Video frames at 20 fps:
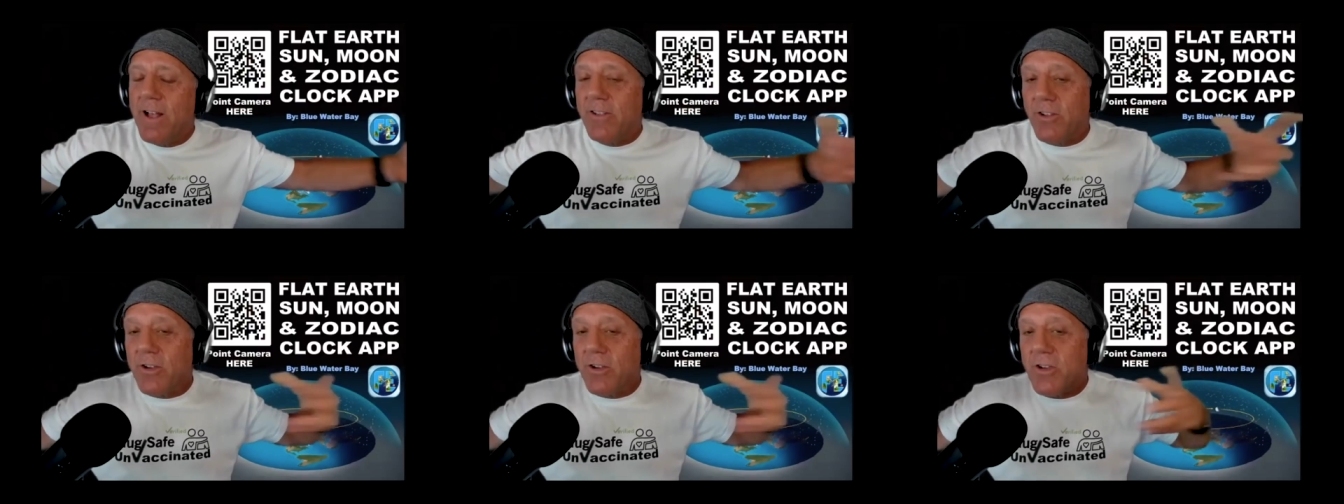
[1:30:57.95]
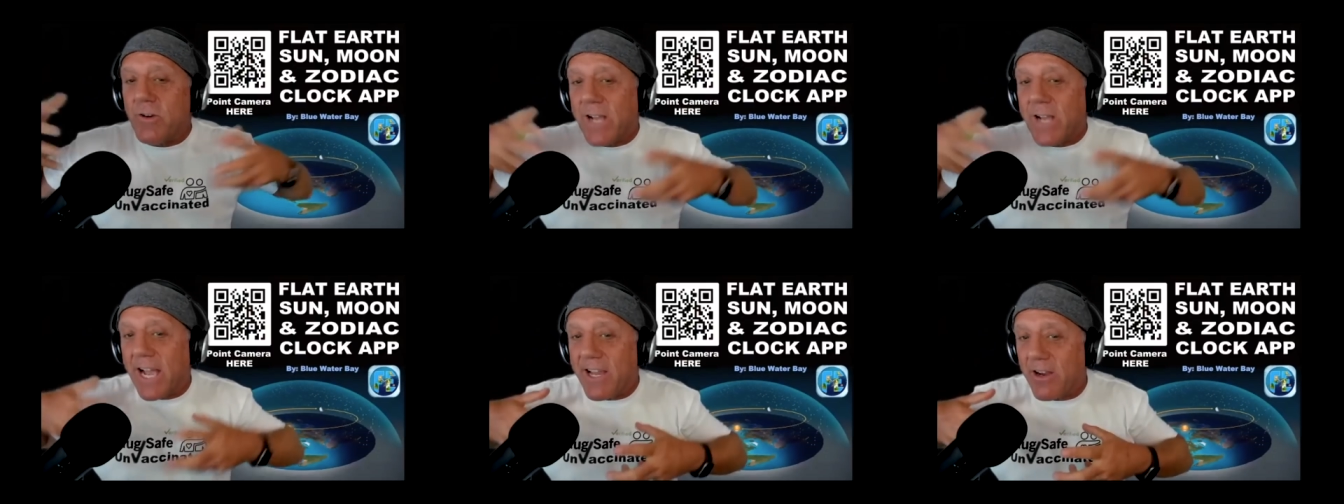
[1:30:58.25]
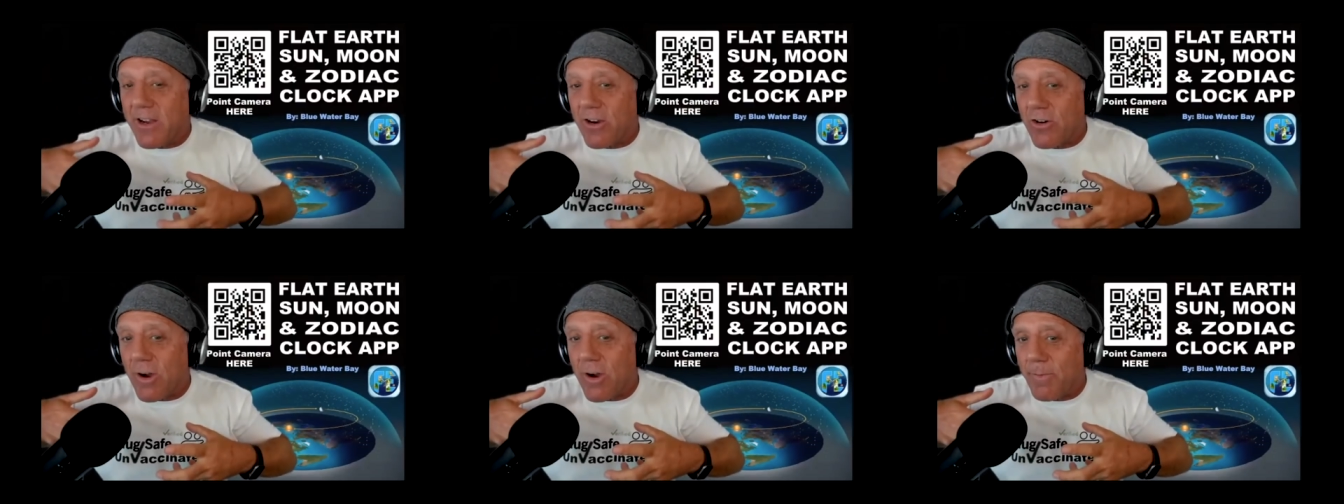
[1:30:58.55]
So you got
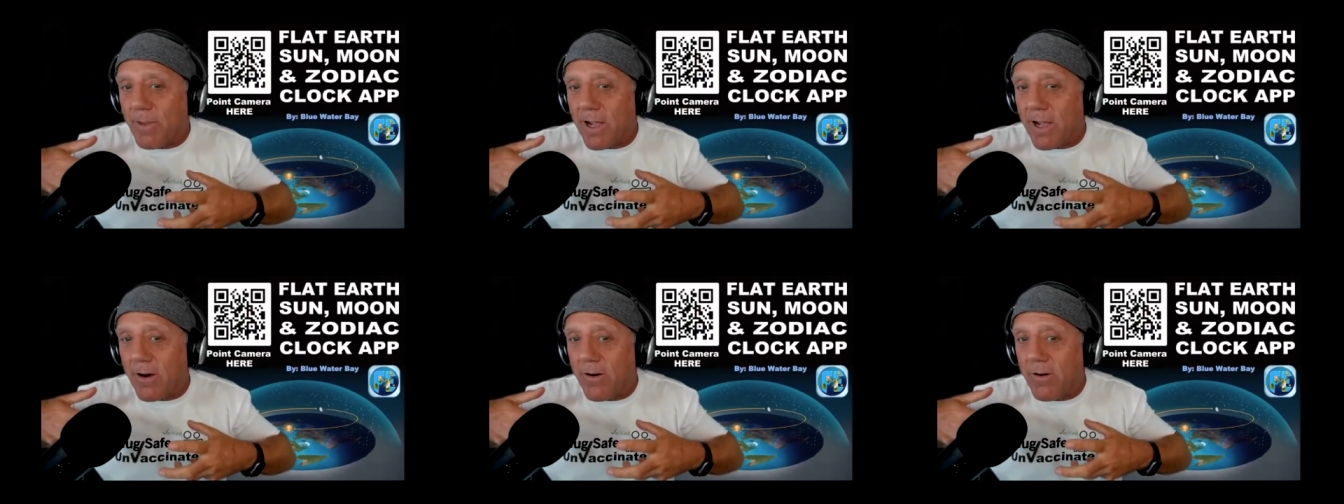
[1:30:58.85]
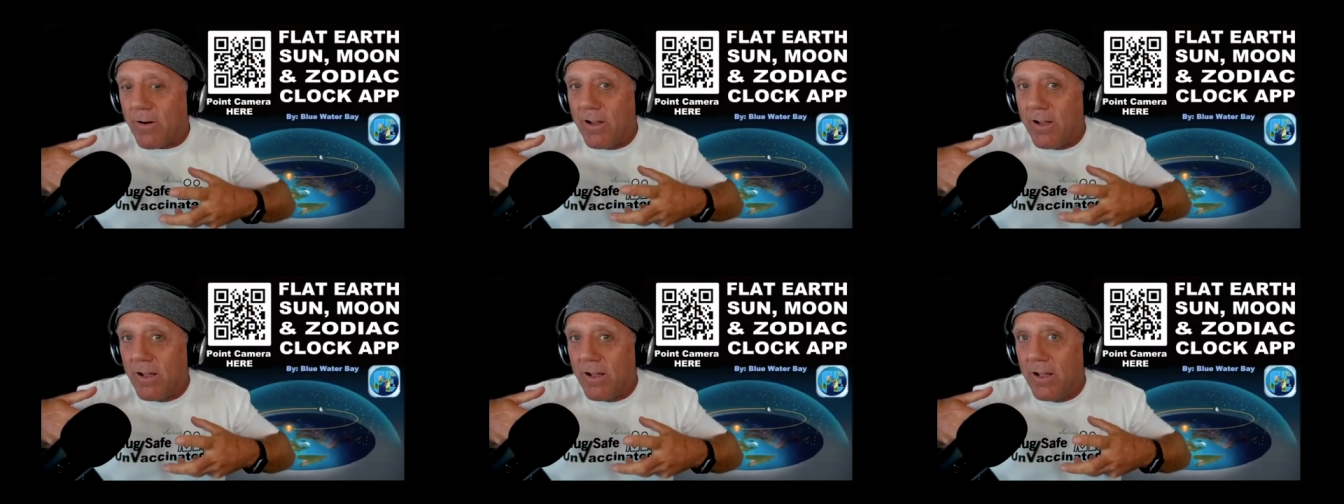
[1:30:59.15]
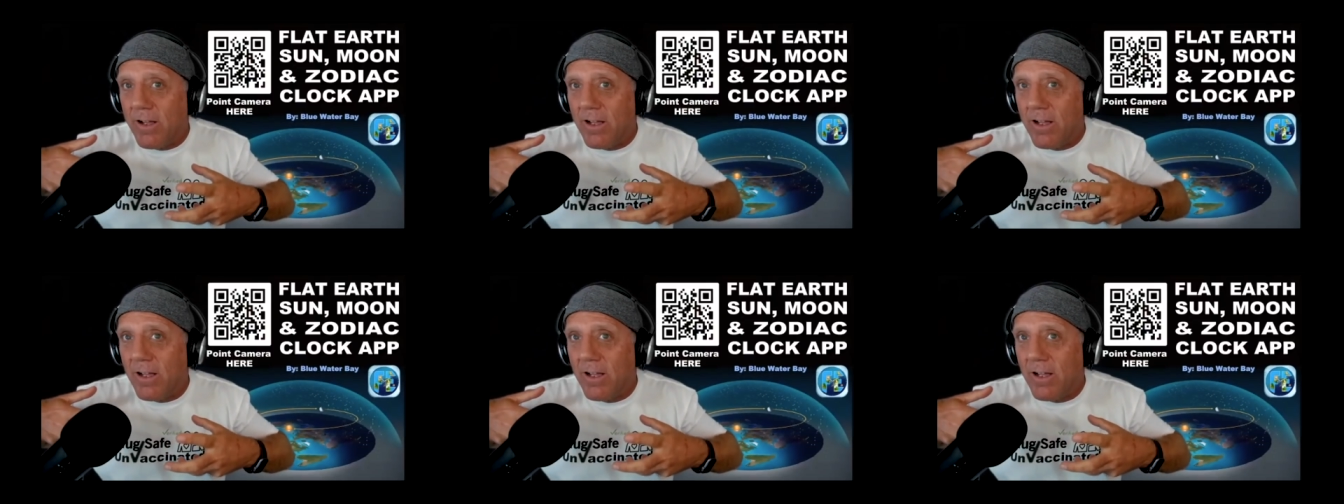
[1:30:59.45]
your crypto,
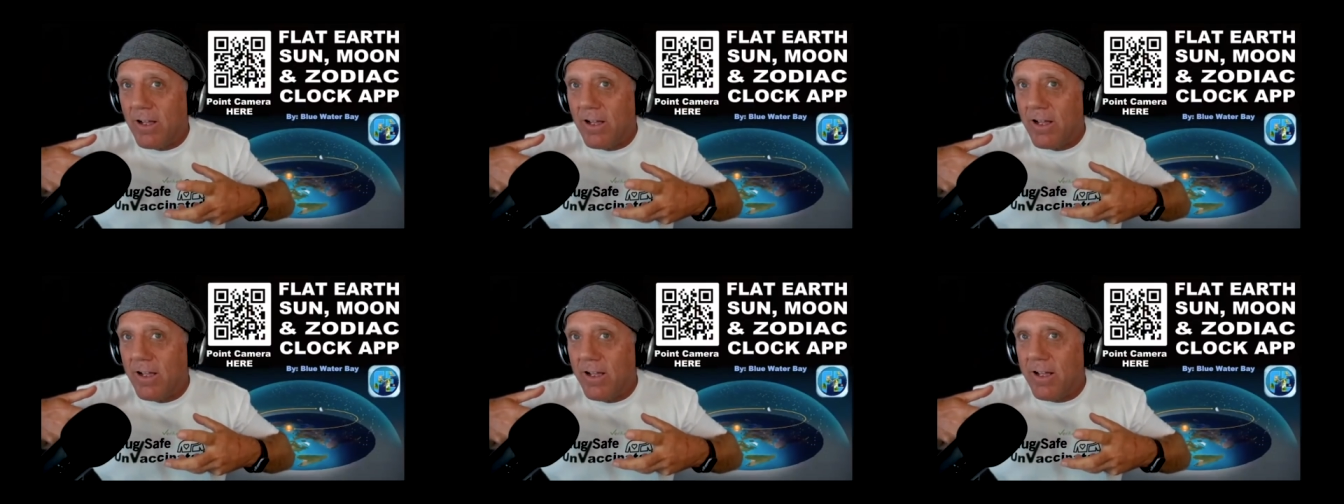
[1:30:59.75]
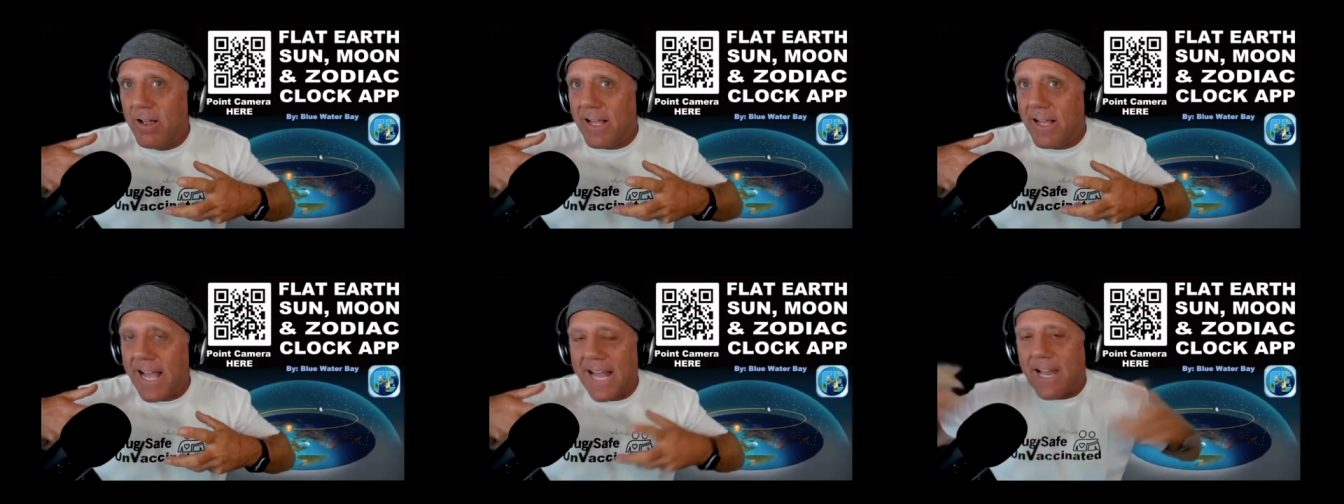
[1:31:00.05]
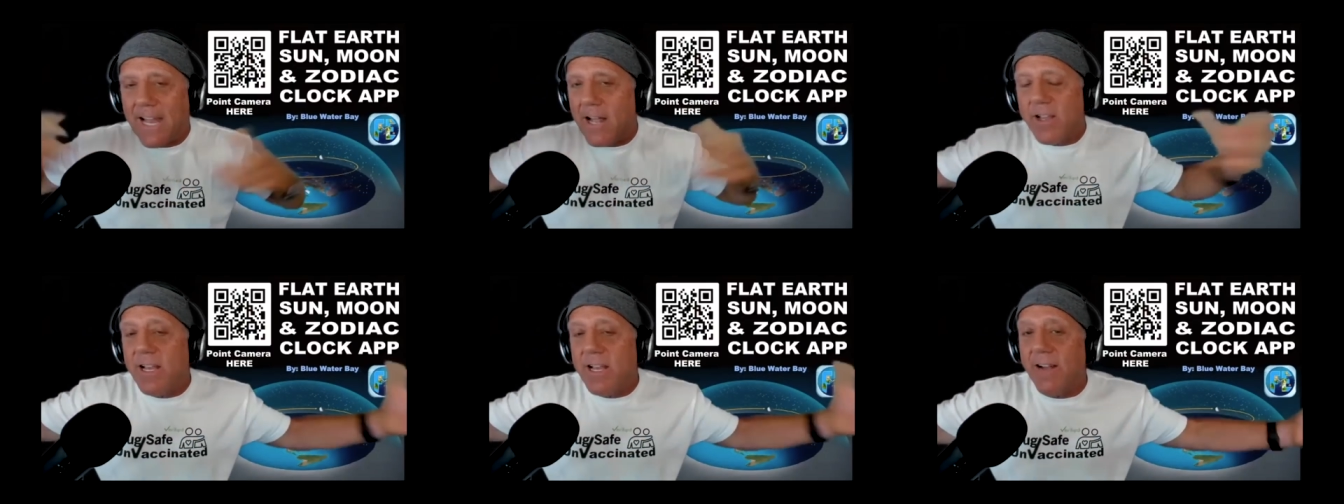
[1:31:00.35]

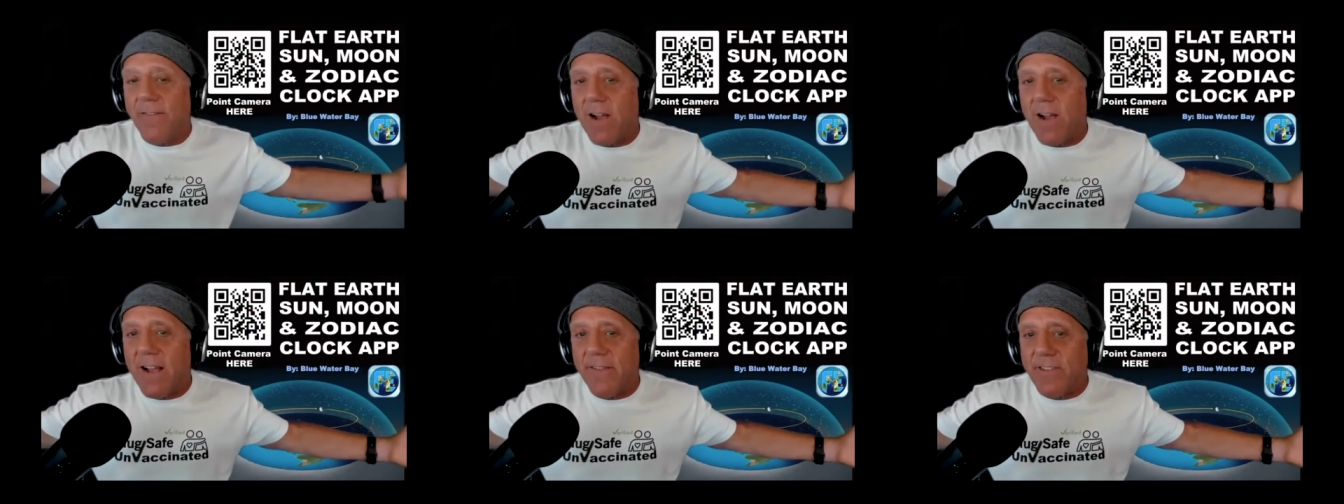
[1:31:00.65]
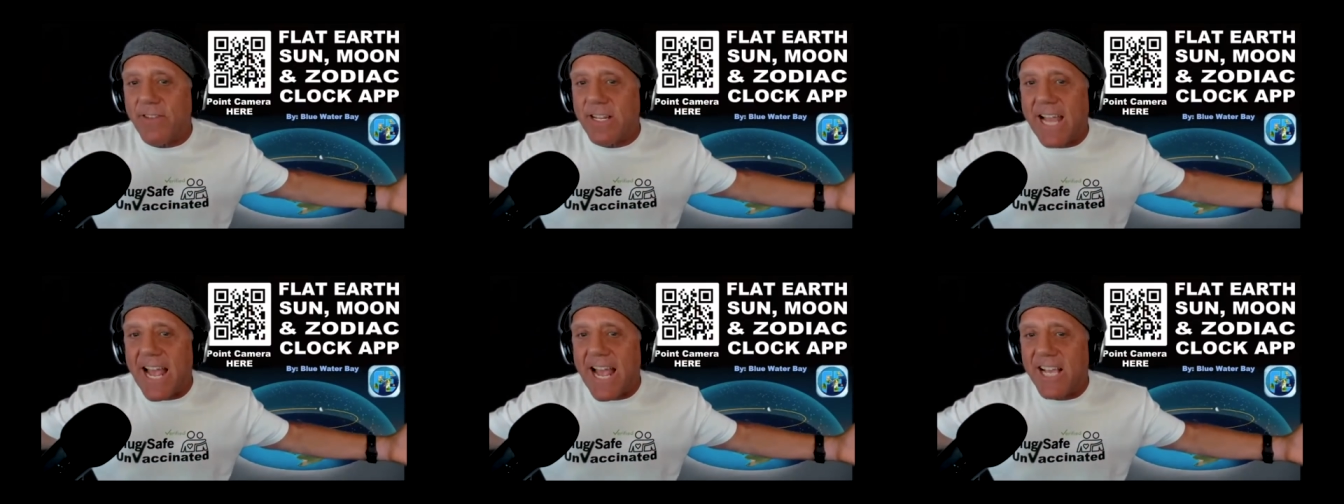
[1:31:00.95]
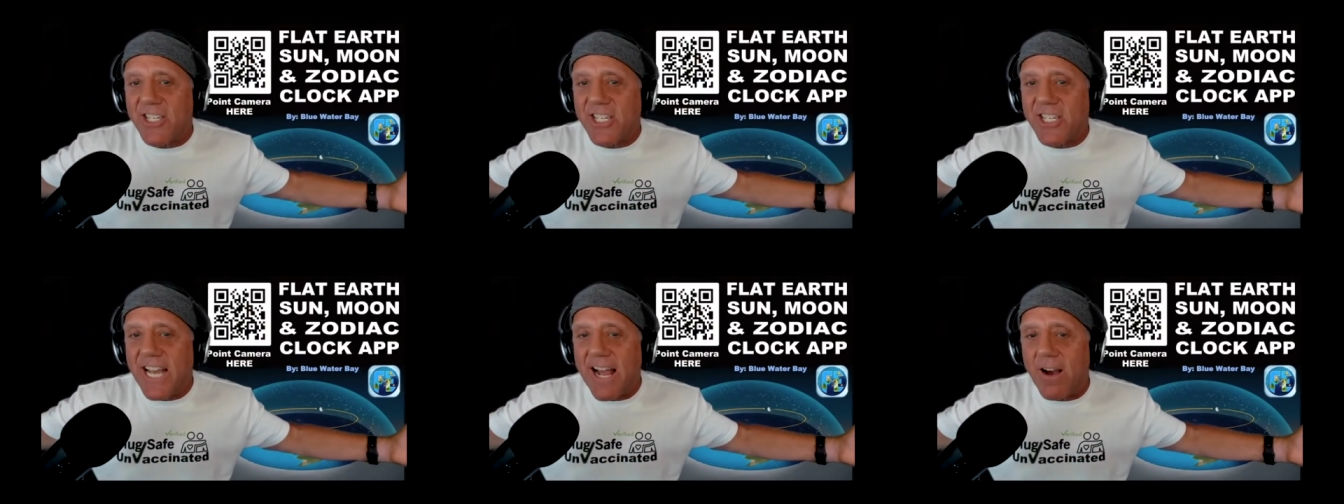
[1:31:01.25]
and now you never have to
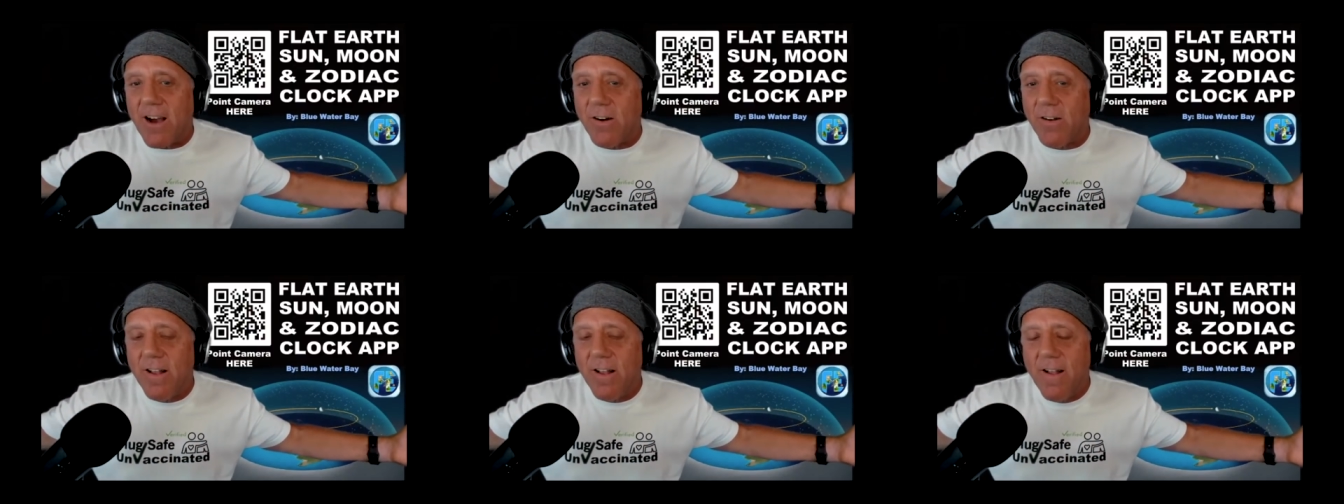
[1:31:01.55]
cash it out.